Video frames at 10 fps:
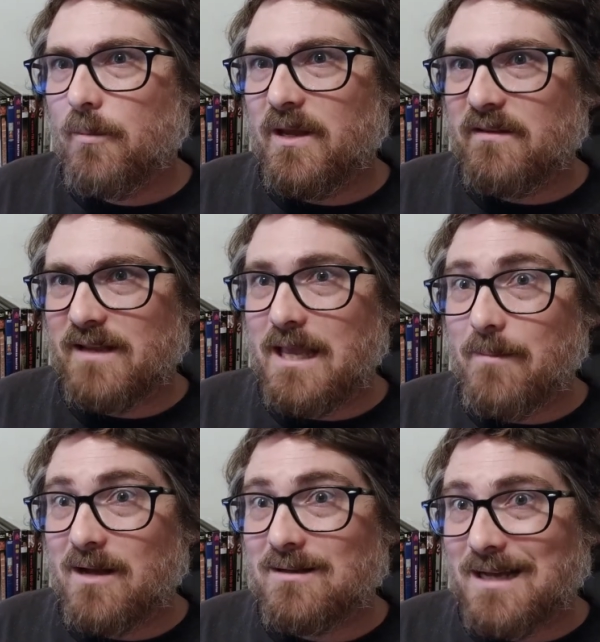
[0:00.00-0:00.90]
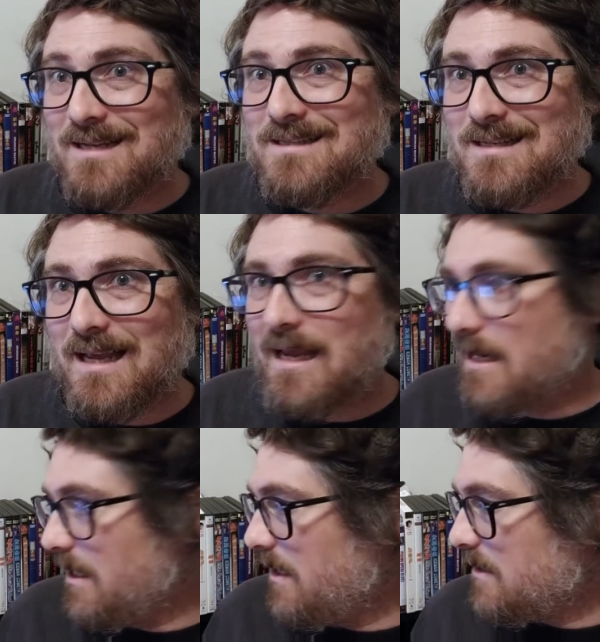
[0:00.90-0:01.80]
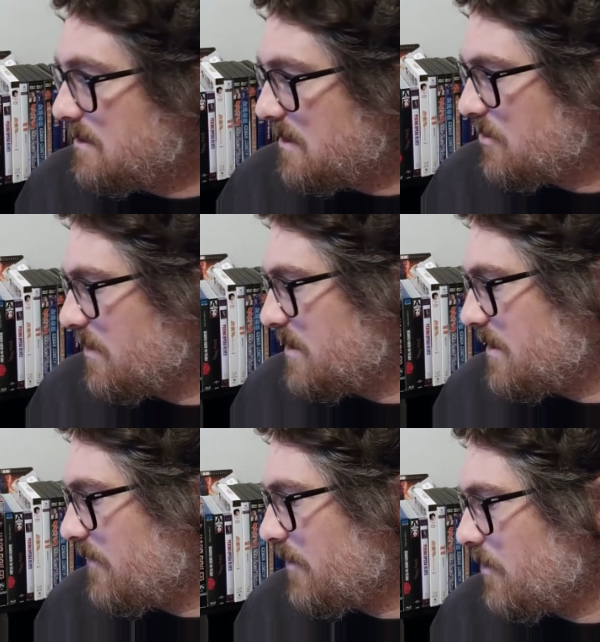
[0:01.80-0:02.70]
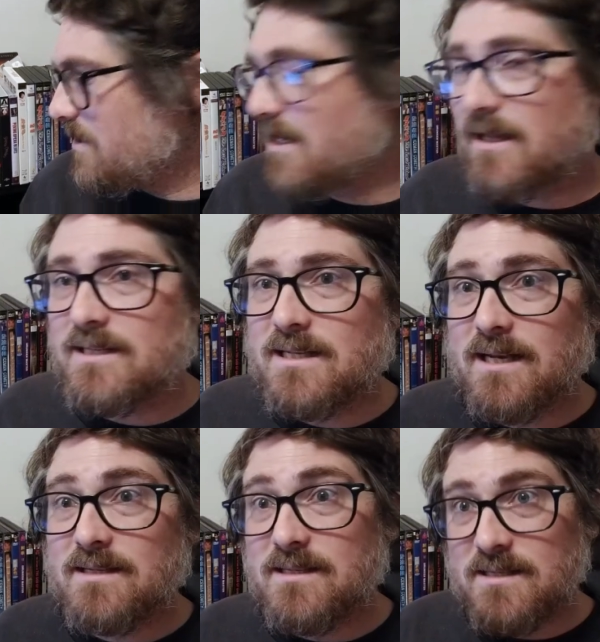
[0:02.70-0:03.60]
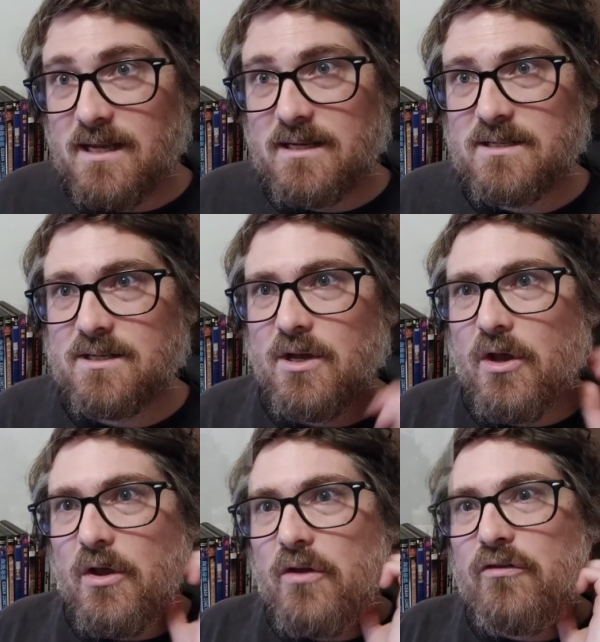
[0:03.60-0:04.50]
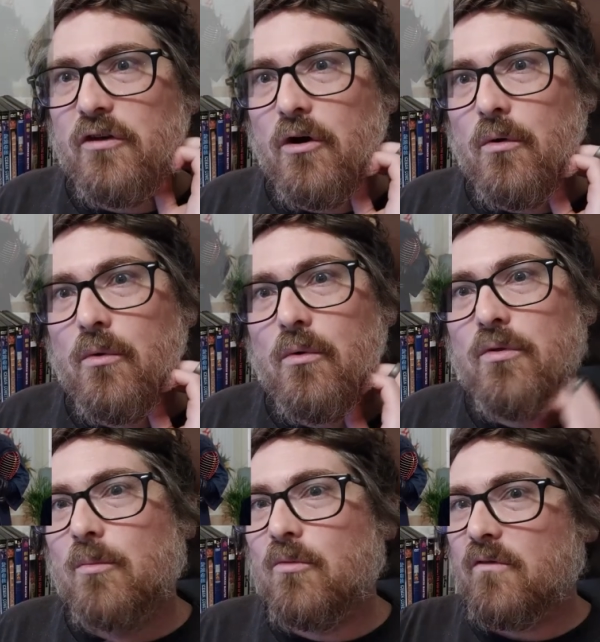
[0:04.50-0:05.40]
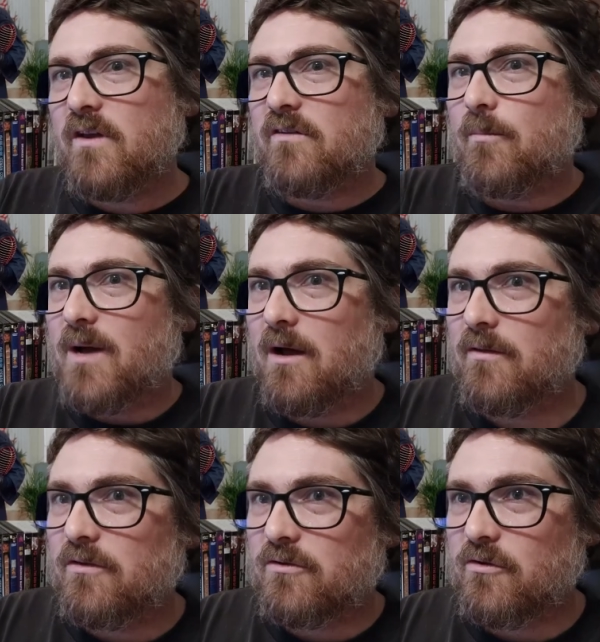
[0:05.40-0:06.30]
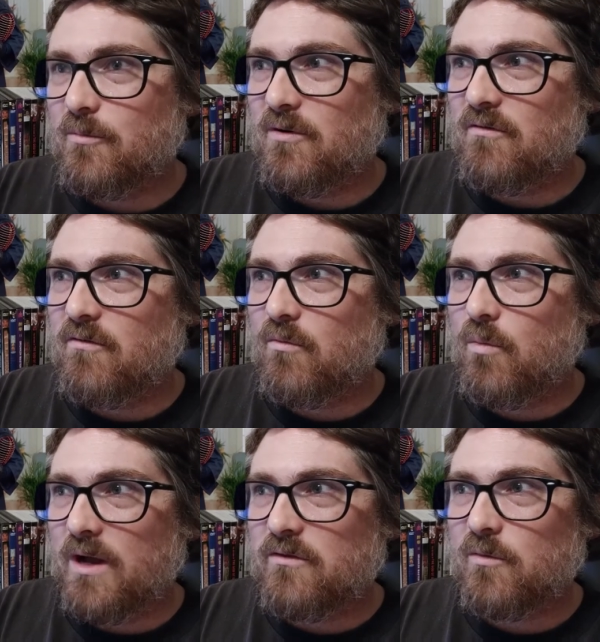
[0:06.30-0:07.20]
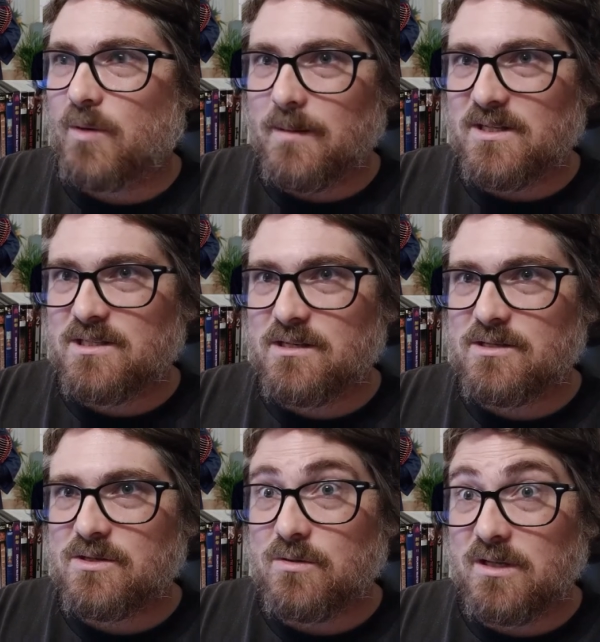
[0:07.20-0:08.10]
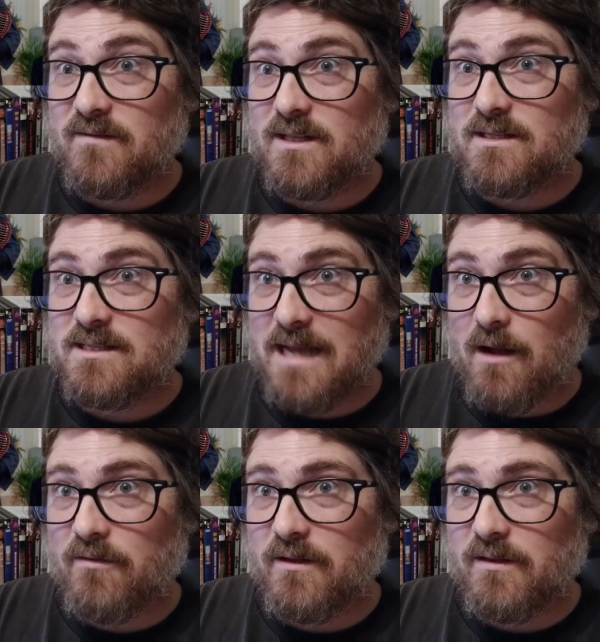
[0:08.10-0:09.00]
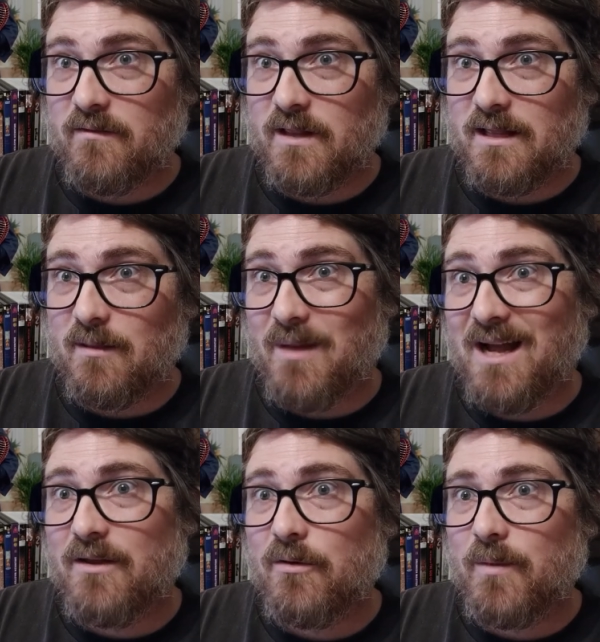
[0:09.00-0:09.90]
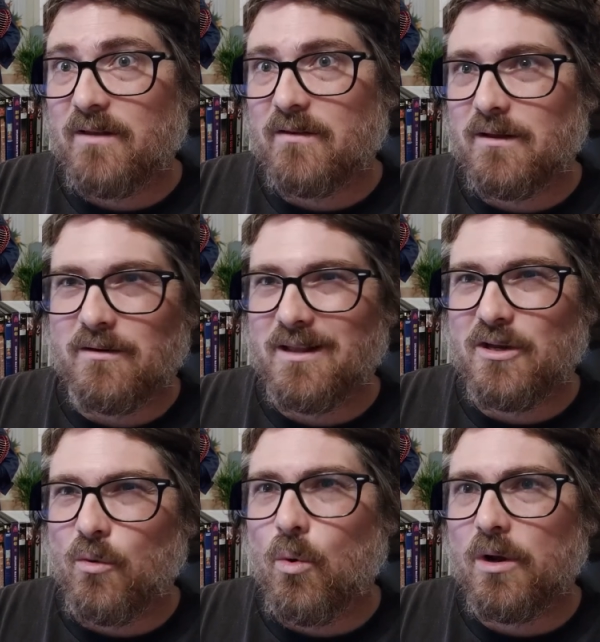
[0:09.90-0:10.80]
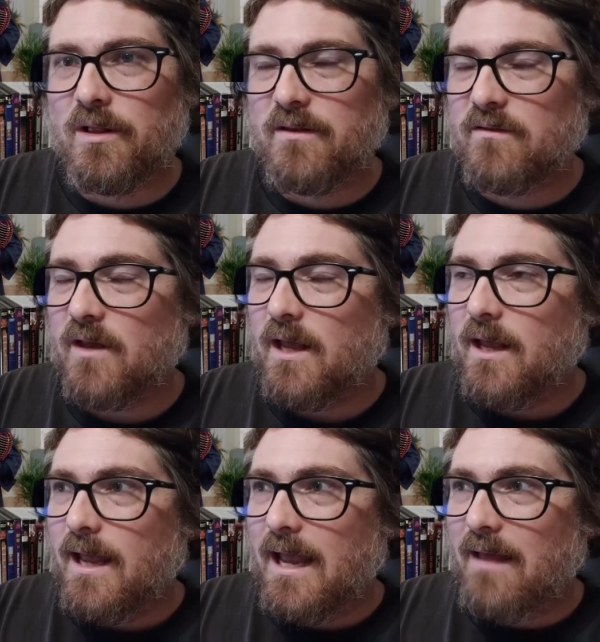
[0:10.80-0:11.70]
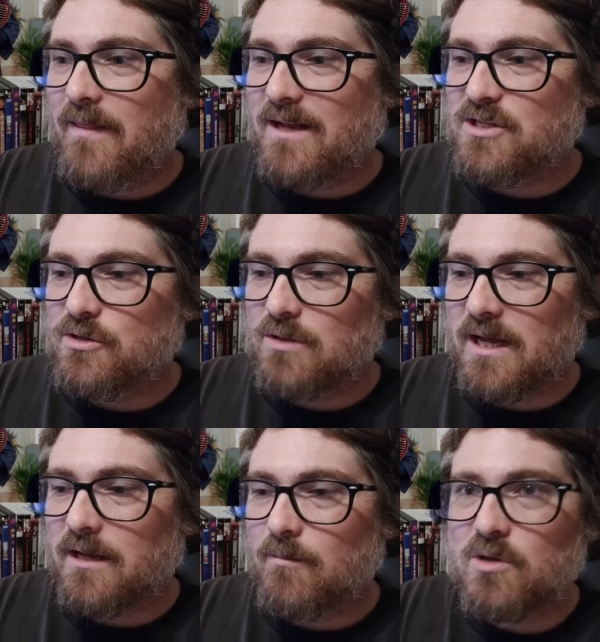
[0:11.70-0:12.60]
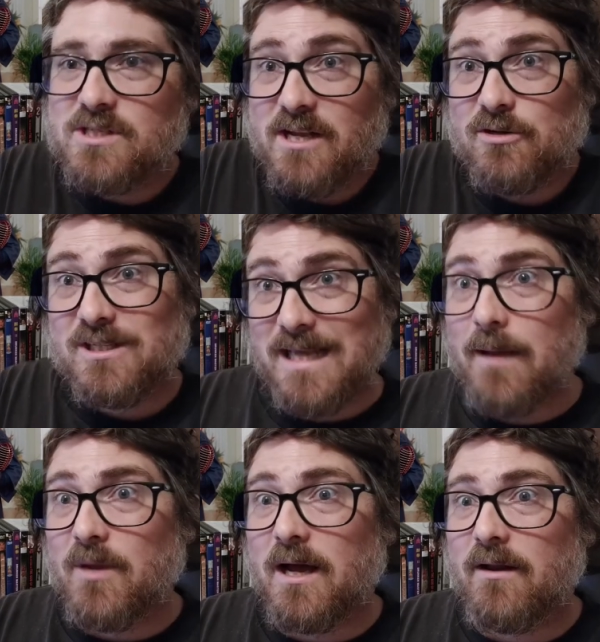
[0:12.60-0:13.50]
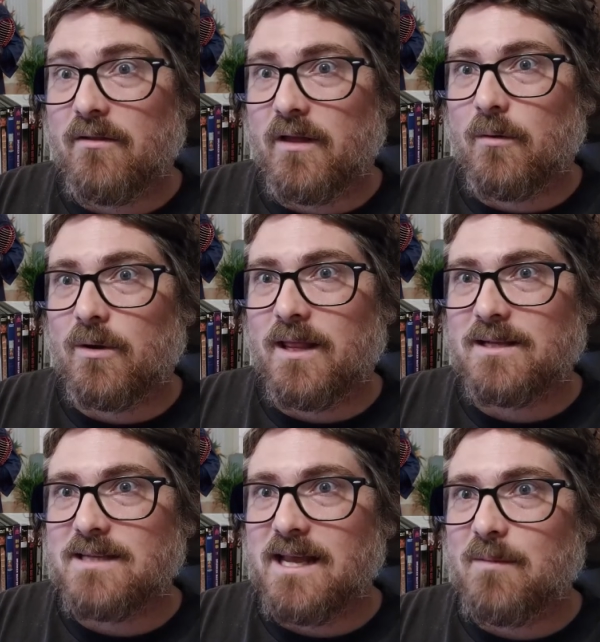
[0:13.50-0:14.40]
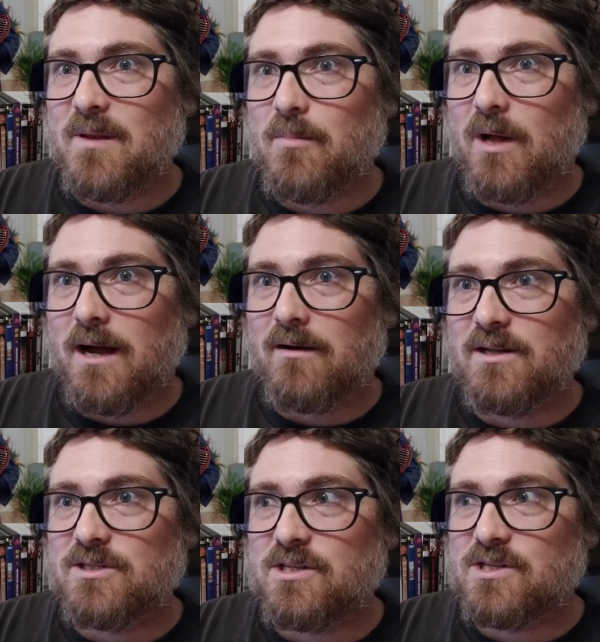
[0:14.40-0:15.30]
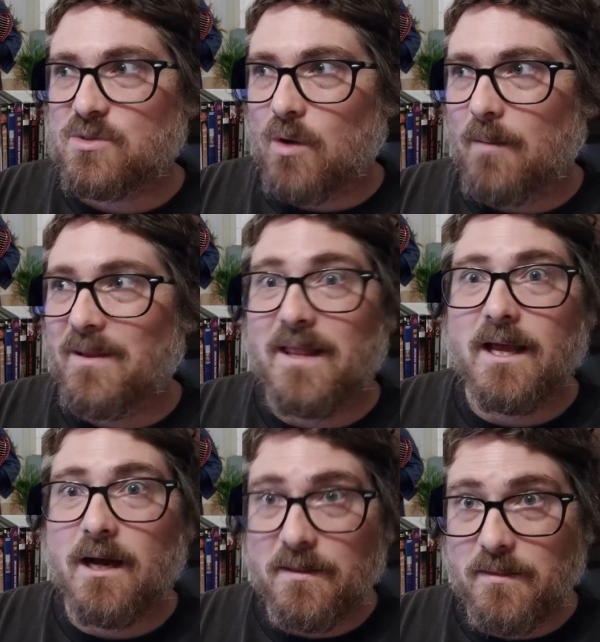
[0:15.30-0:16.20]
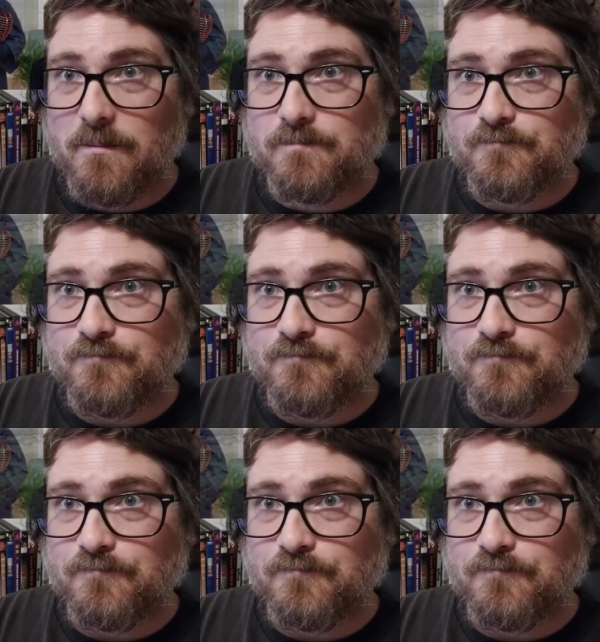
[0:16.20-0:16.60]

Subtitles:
Because it came out in 1986 or 87, I wrote it down, 1986. So the movie is about this group of white supremacists who live in the South. They live in, like, the Bayou, basically, or, like, New Orleans. And they do, like, a Most Dangerous Game kind of thing where they take people out into the swamp and they hunt them.